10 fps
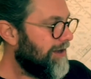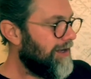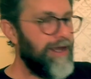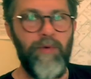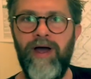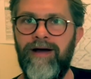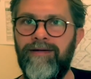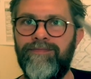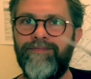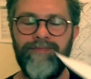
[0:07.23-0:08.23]
here we
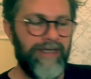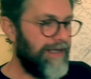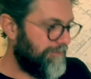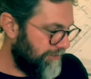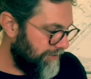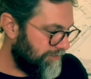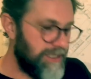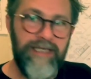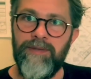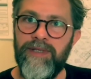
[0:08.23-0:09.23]
are. If you've
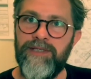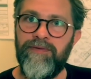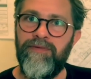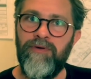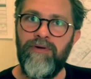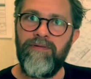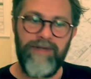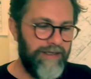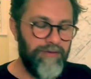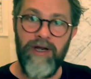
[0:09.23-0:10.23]
seen some of these before,
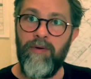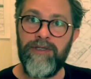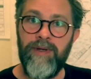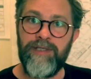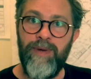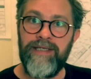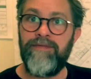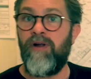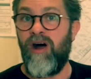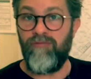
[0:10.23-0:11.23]
then you'll know what to expect.
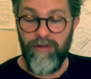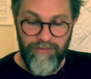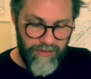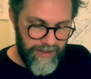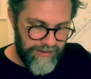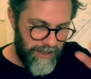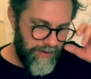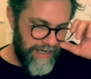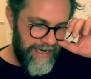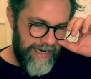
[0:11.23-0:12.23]
If not, I'll run through it. So
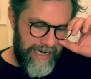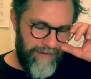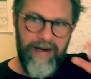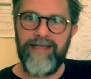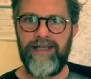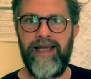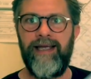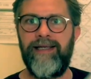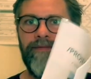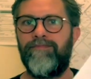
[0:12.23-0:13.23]
here is
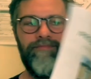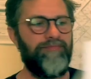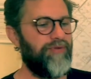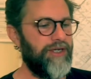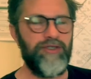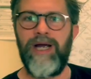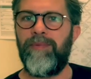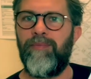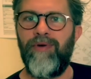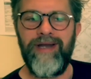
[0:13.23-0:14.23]
a pretty
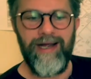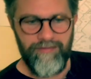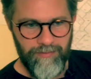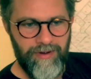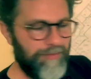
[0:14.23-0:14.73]
shabby printout from my